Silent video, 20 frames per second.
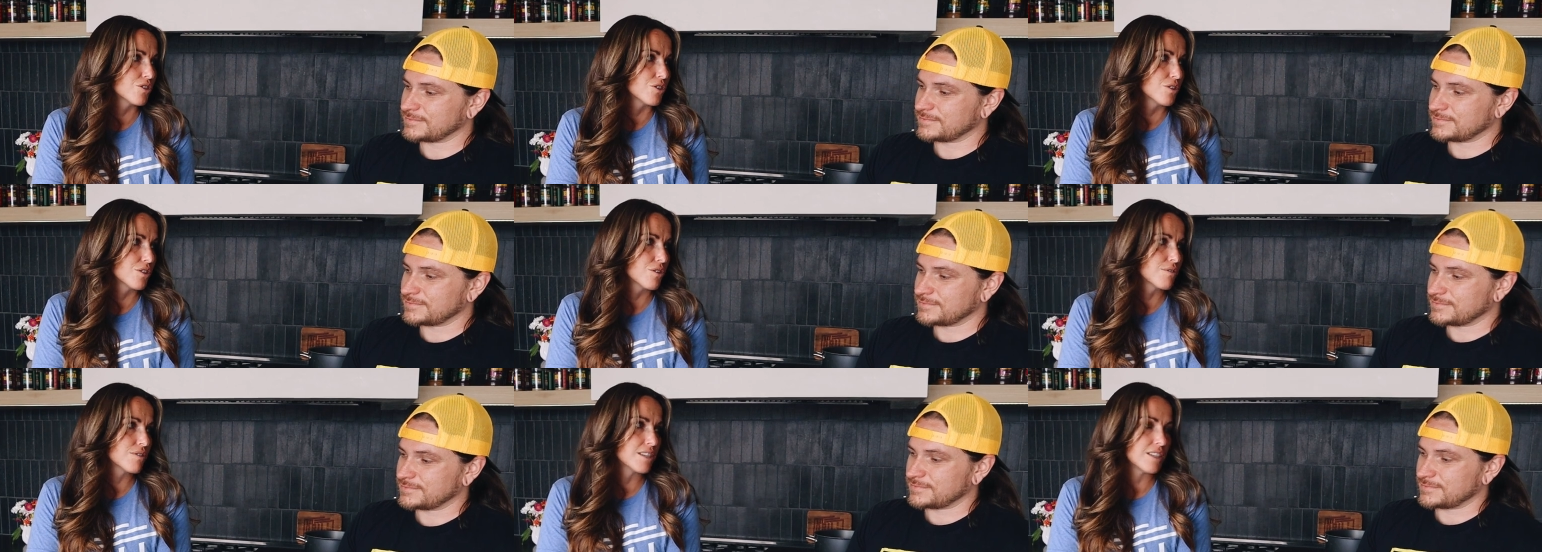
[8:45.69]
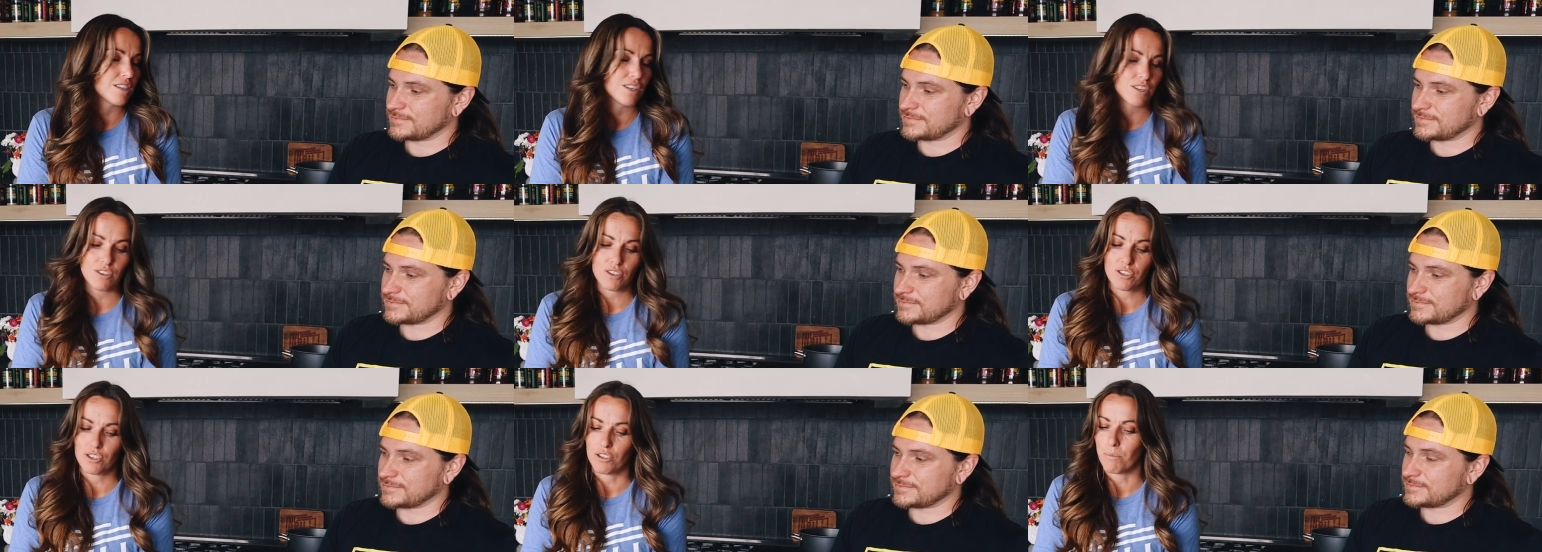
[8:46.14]
Speaker 1: stir those
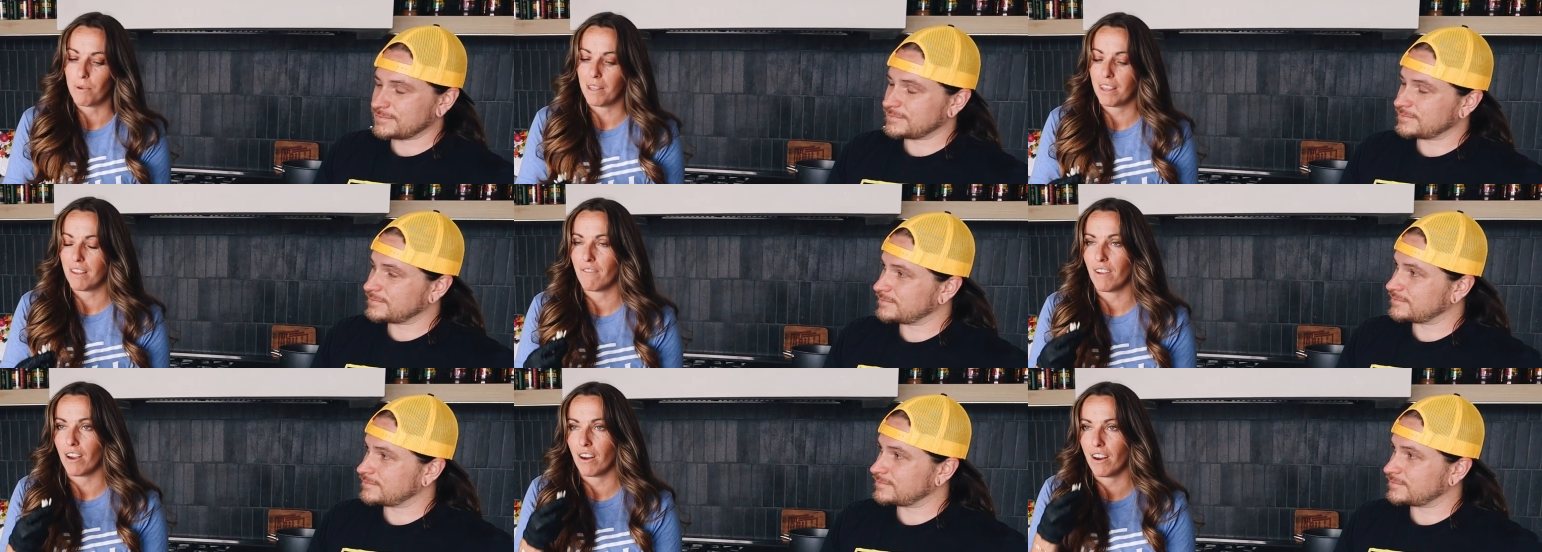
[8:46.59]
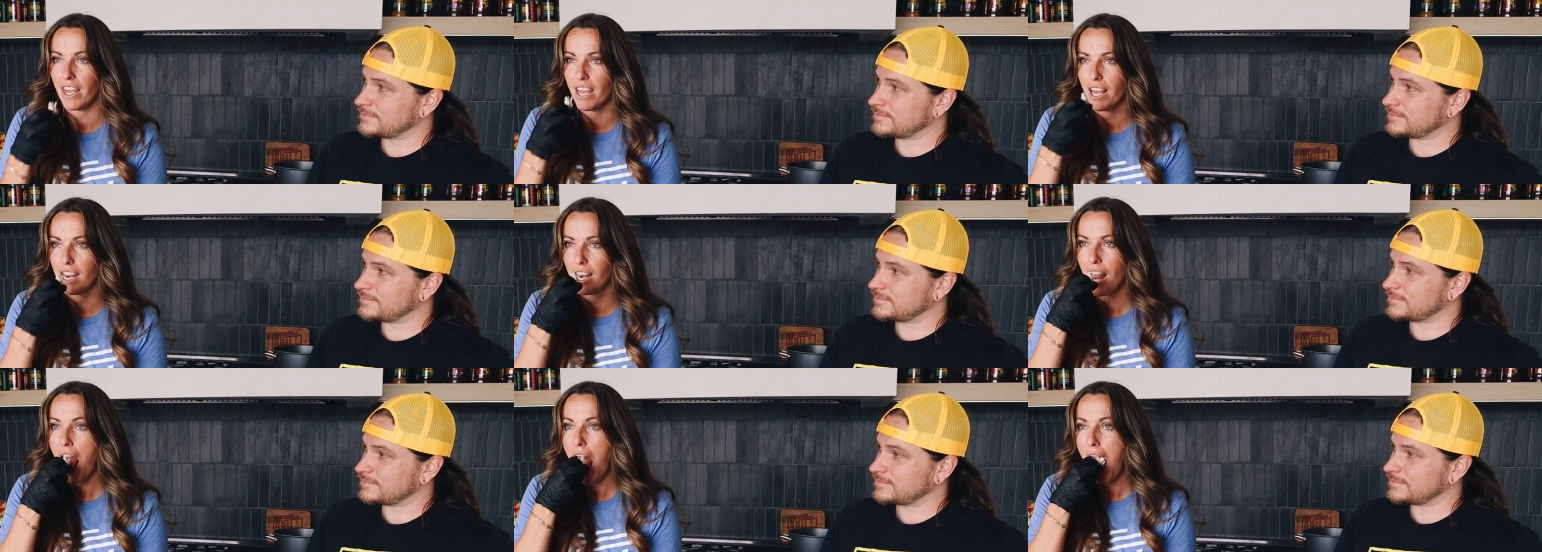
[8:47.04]
into your soup at the
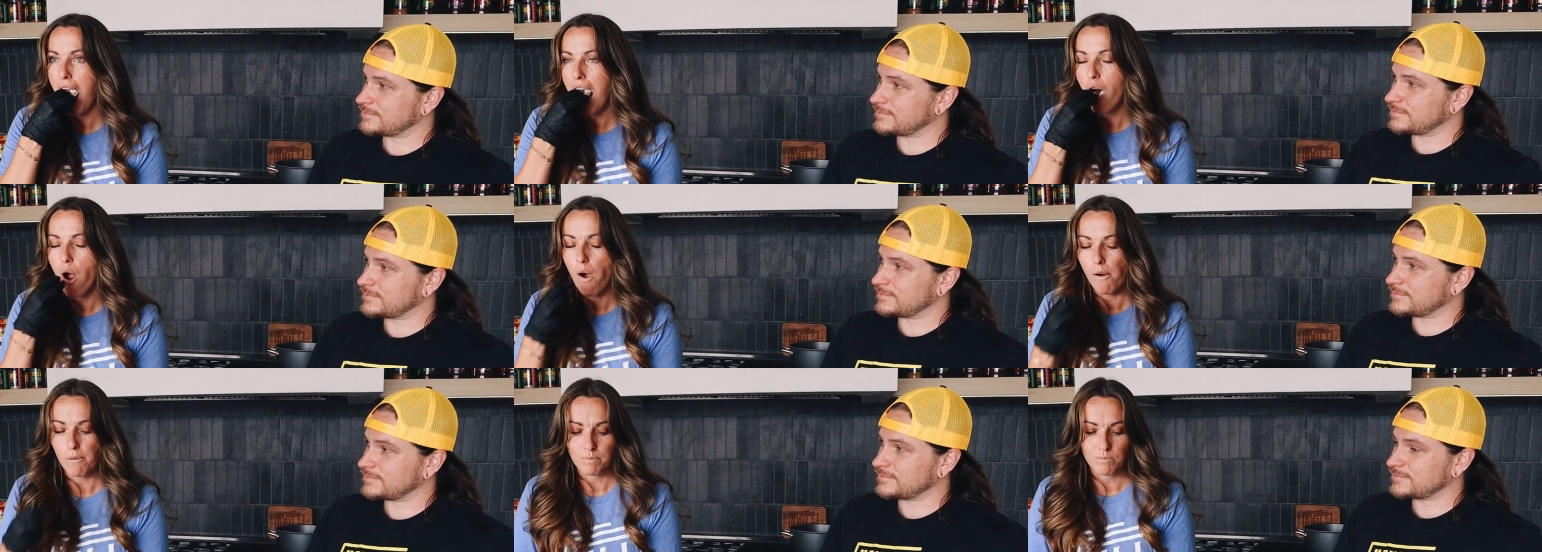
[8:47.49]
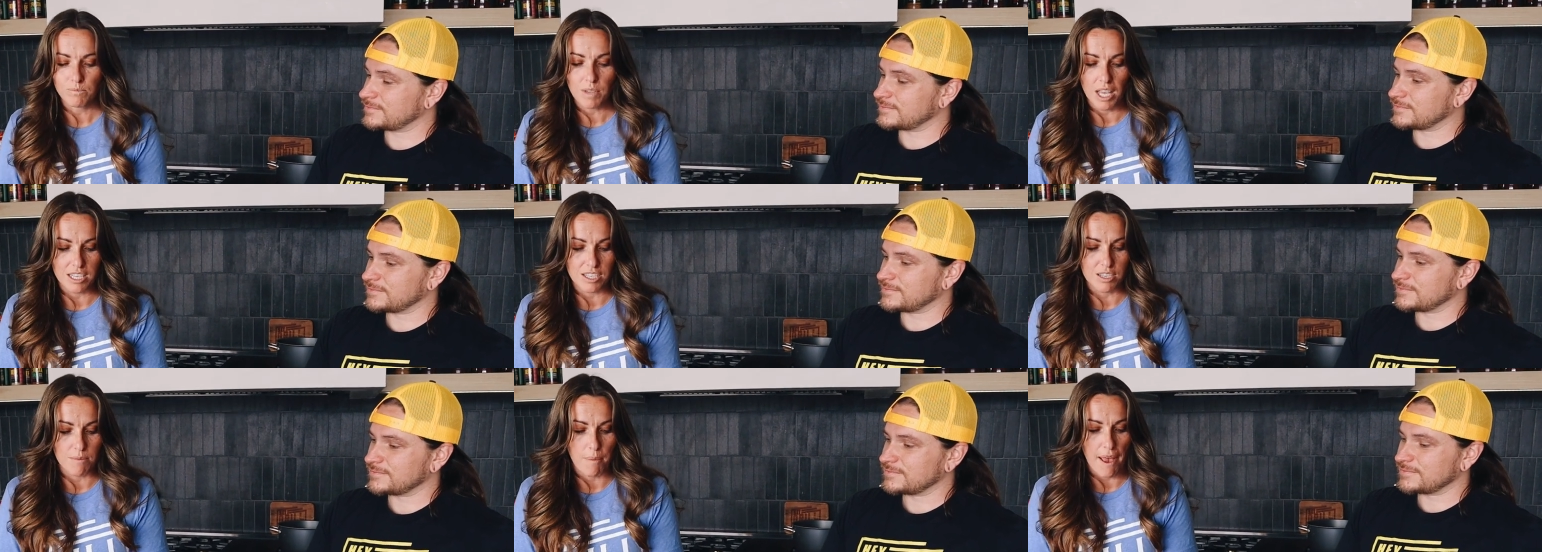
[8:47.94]
very end.
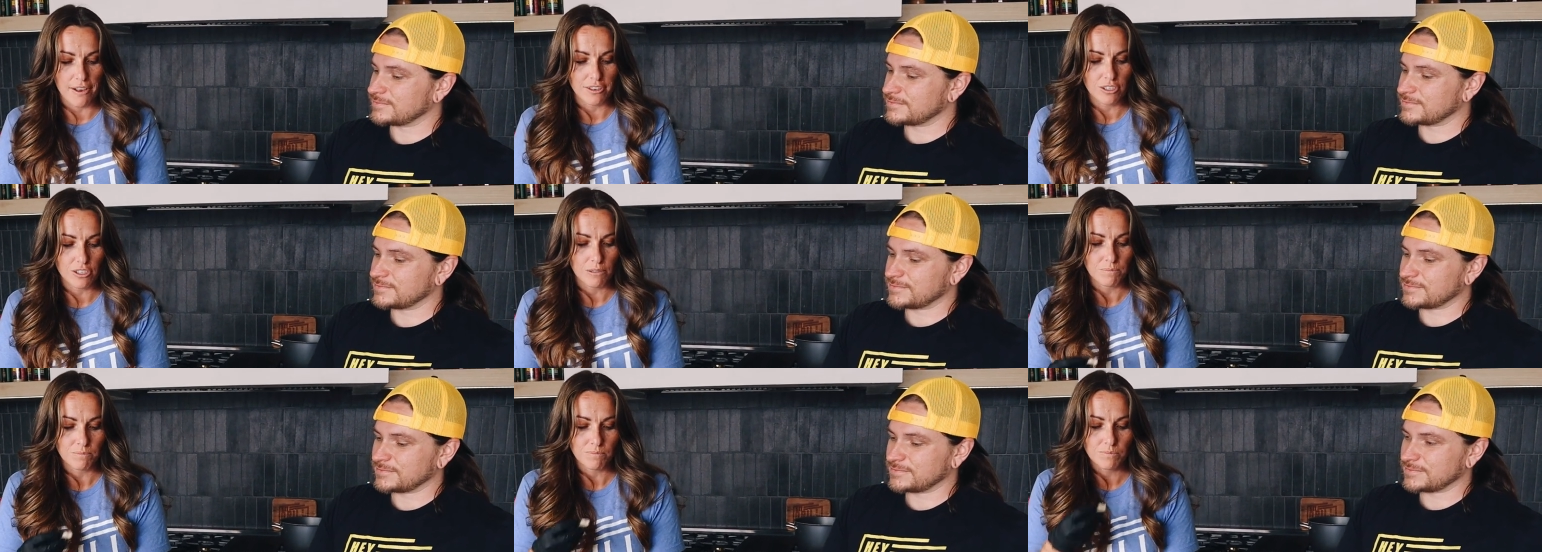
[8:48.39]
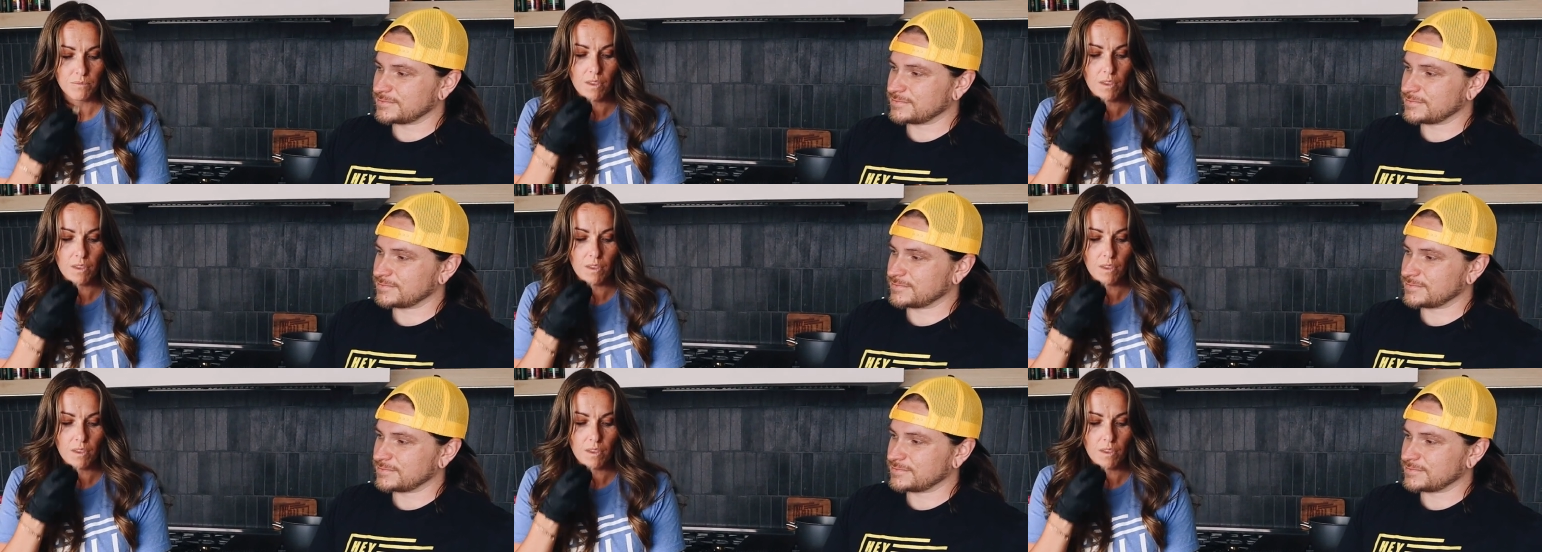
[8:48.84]
It's the best.